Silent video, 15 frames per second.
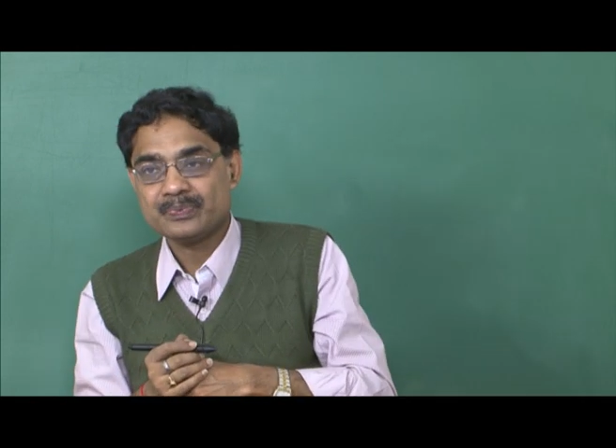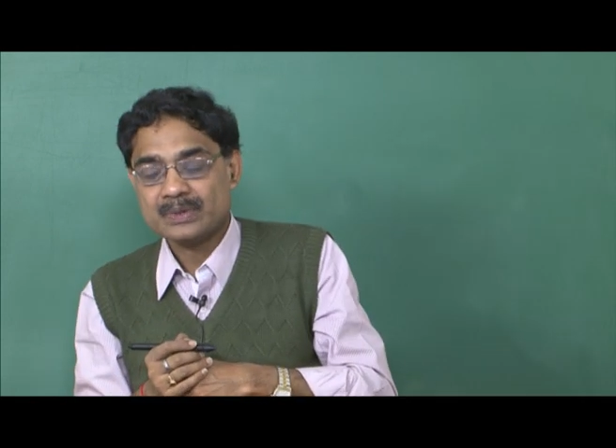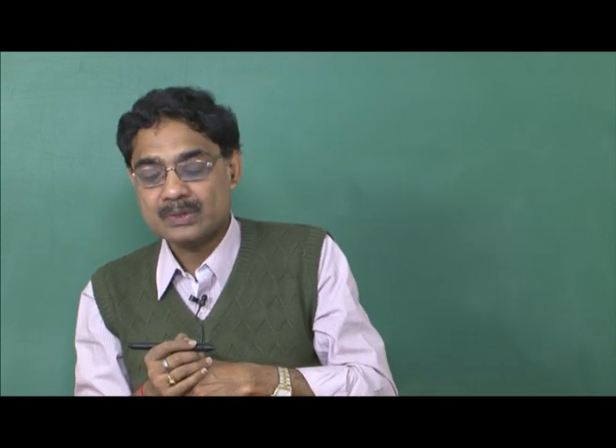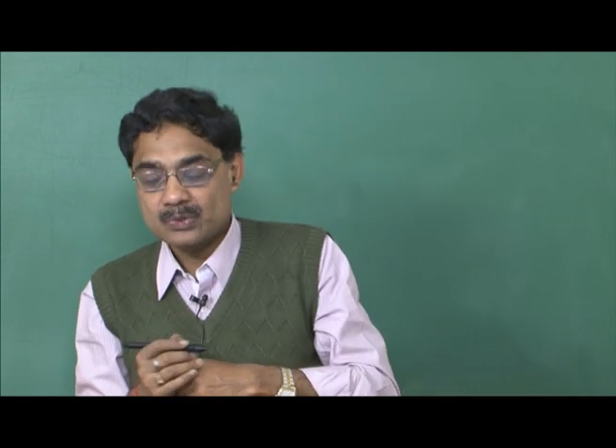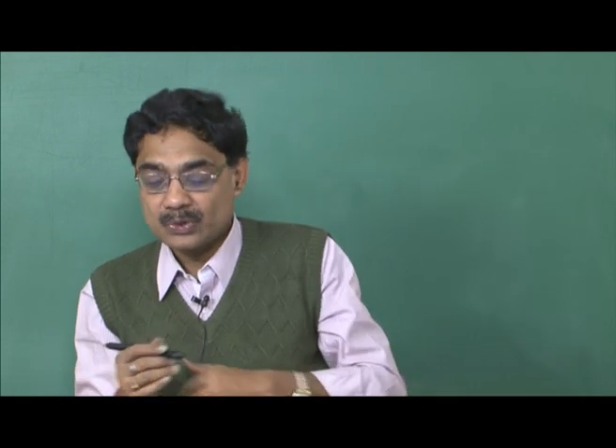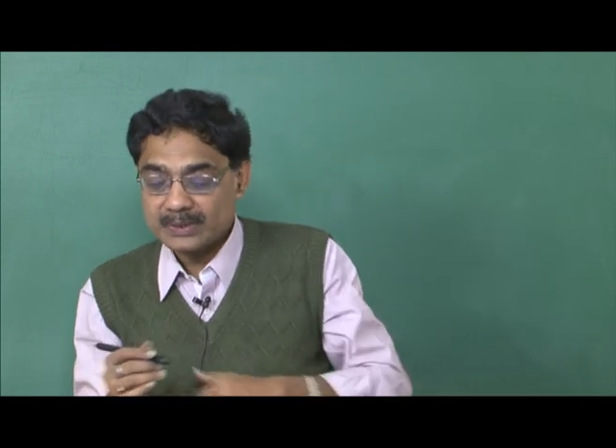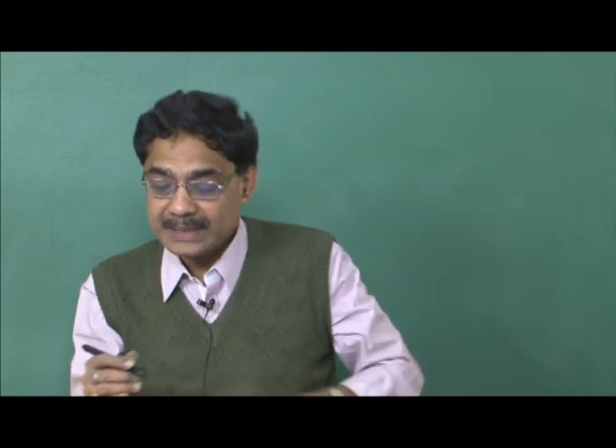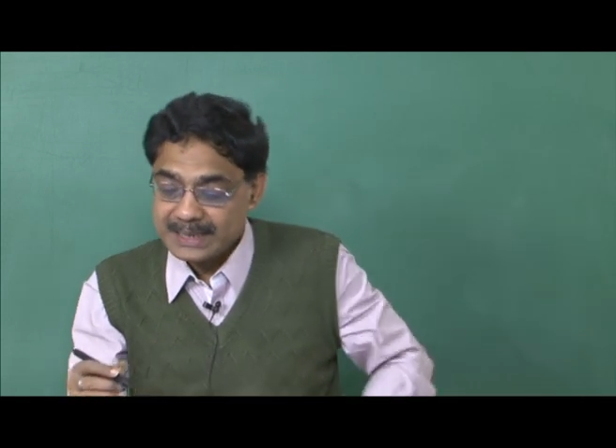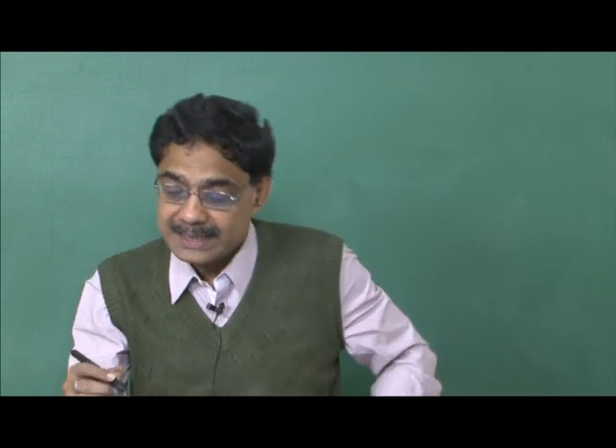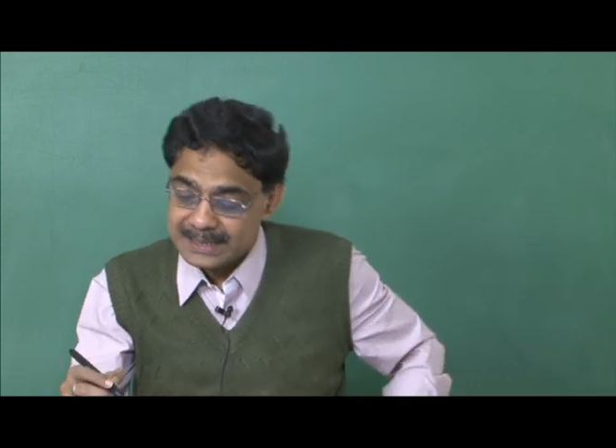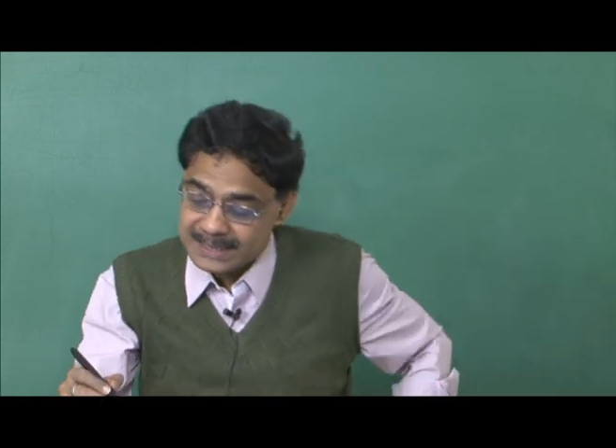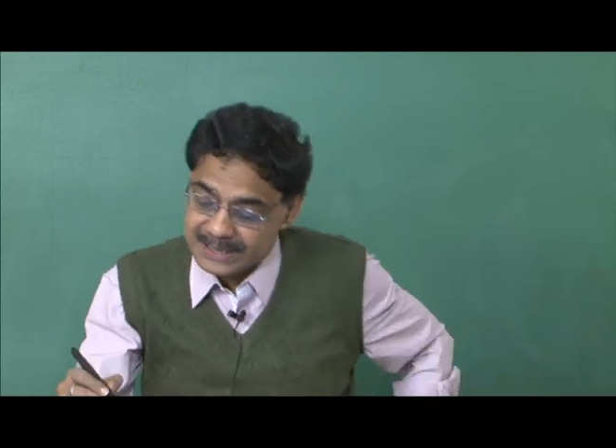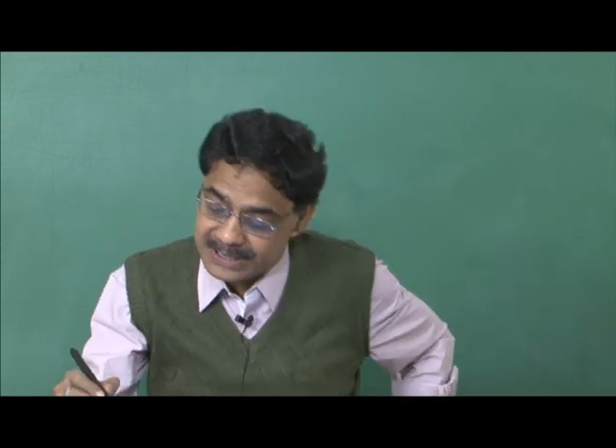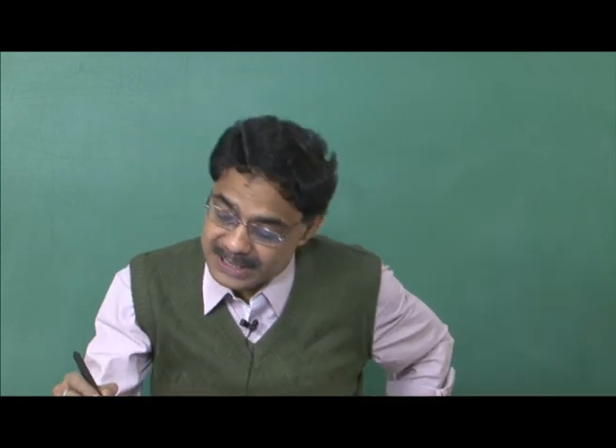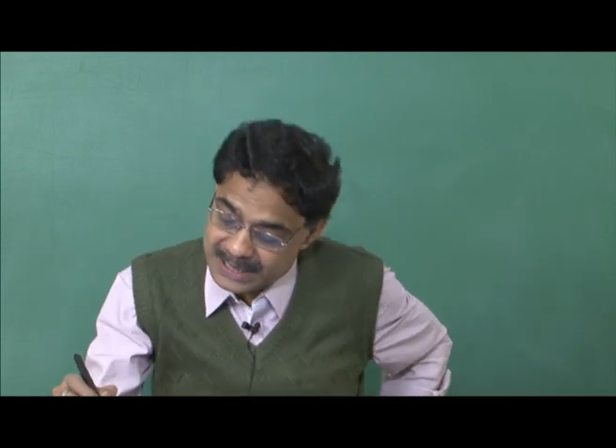So, there is
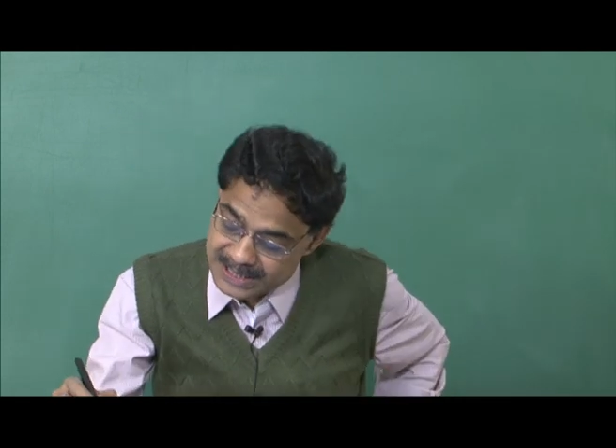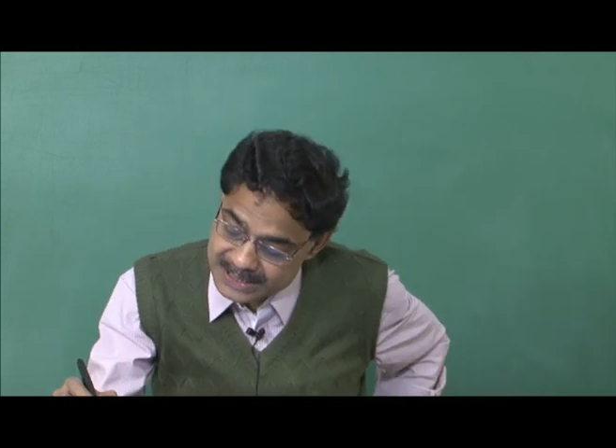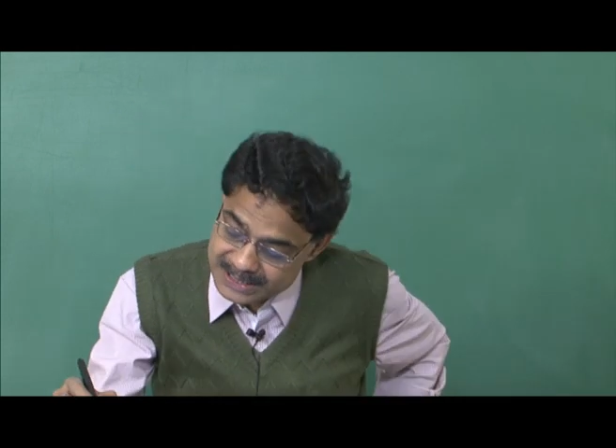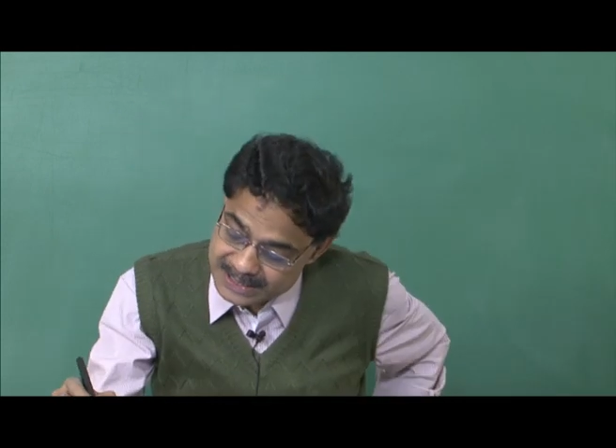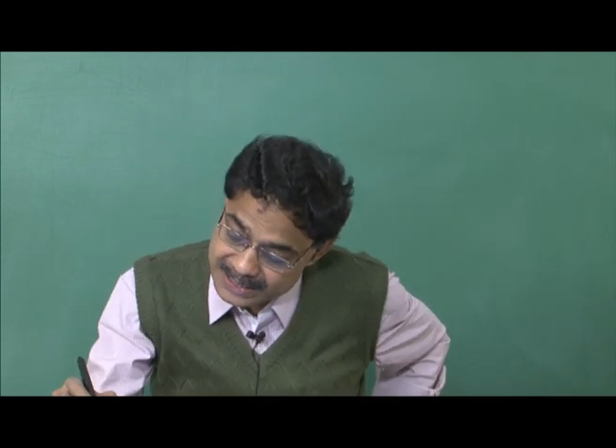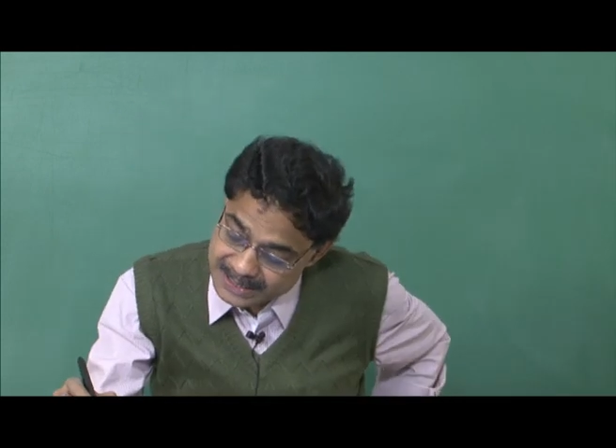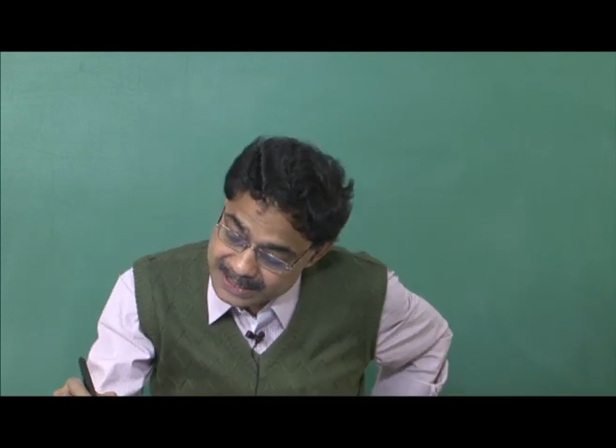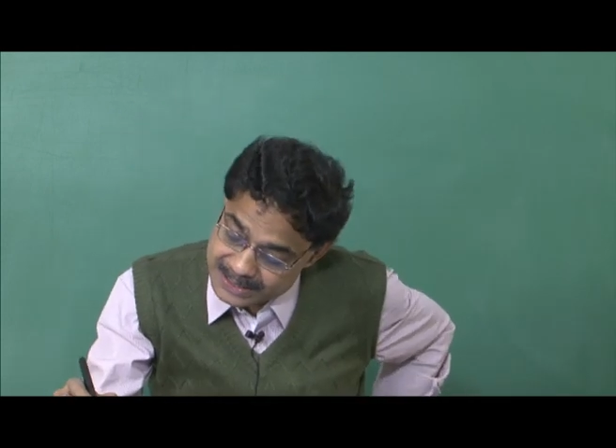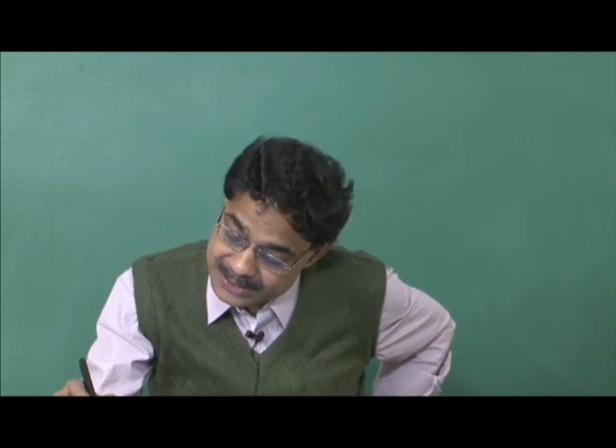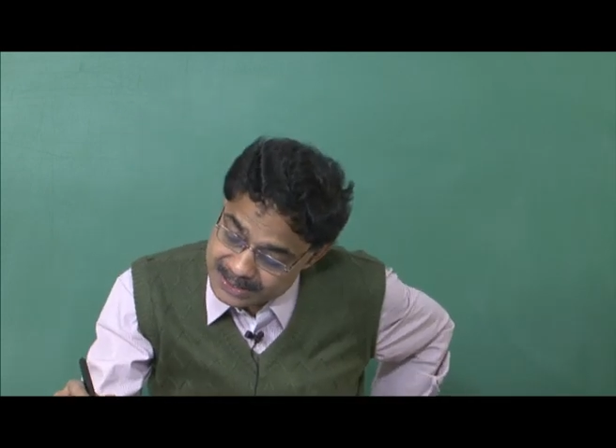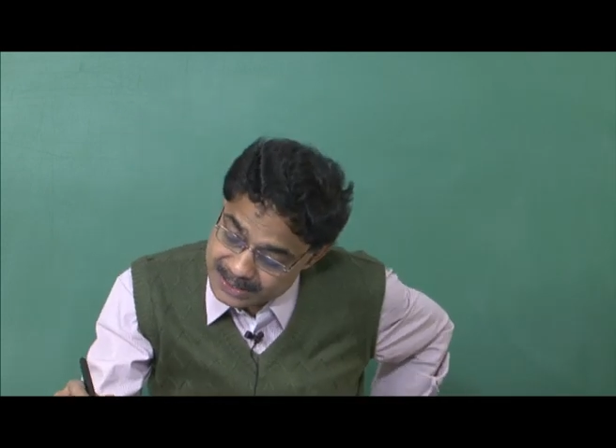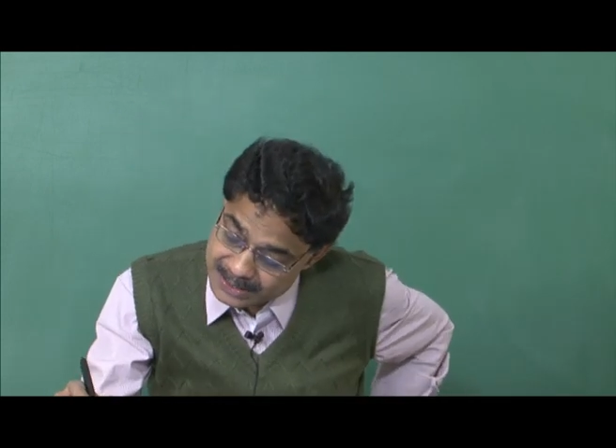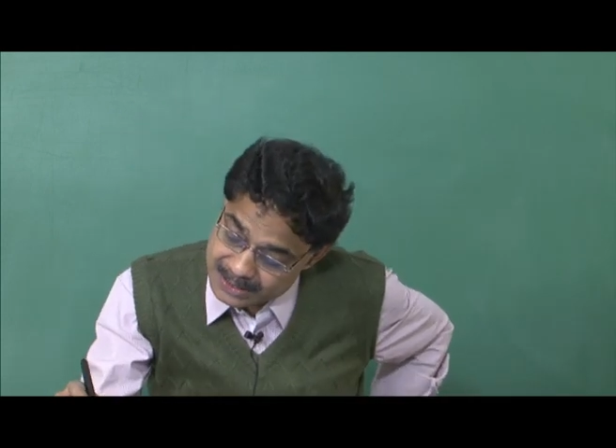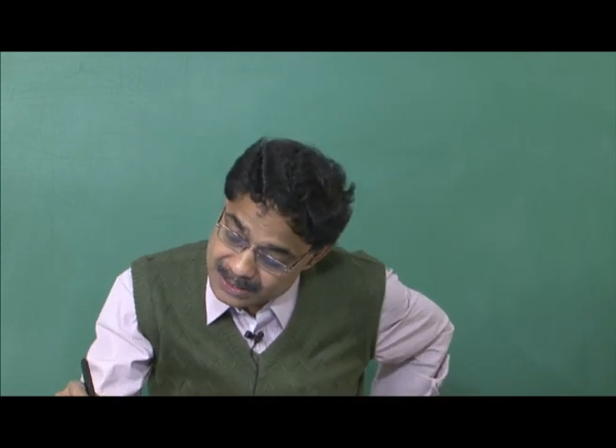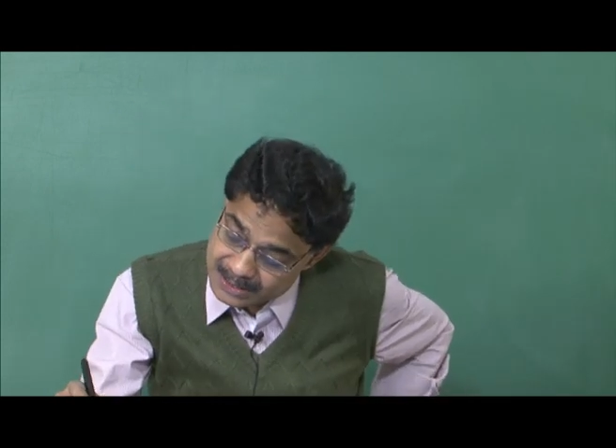a change in energy.